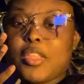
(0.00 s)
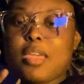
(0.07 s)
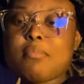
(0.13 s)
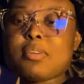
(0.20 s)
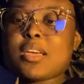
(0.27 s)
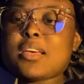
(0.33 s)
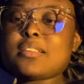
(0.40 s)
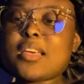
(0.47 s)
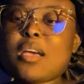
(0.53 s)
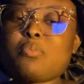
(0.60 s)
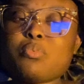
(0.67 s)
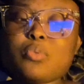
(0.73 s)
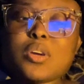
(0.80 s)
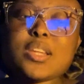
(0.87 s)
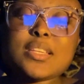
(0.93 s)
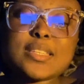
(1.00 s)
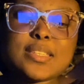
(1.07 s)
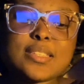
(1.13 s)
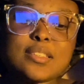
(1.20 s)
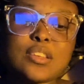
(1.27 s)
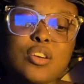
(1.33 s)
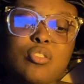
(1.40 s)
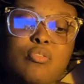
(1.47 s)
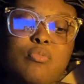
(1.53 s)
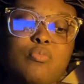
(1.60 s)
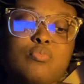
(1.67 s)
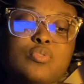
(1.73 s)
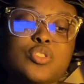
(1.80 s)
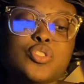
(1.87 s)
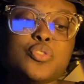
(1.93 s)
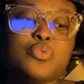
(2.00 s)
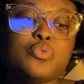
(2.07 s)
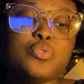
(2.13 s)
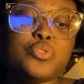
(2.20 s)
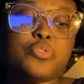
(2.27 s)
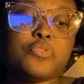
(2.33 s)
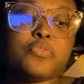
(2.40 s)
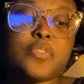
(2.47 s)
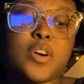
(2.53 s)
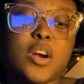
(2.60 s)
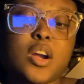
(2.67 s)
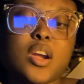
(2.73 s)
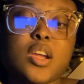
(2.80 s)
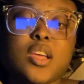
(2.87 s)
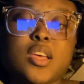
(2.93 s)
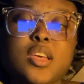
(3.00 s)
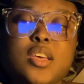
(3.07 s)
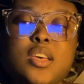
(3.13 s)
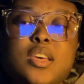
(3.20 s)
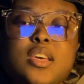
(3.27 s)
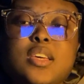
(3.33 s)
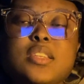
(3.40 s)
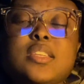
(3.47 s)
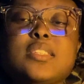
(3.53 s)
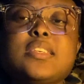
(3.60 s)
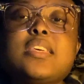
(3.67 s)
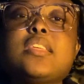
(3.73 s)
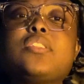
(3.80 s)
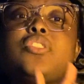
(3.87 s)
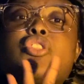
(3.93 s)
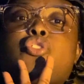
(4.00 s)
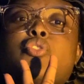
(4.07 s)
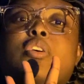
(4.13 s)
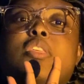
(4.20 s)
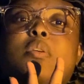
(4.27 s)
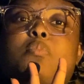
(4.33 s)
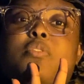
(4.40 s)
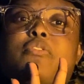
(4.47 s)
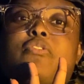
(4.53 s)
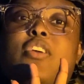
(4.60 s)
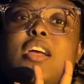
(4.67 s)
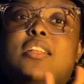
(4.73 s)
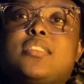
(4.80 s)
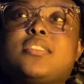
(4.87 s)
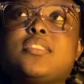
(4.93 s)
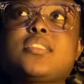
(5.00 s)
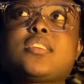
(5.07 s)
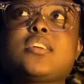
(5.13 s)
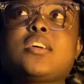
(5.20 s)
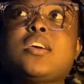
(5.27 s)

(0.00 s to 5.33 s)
Because I wouldn't go too far to say that the three of them were friends.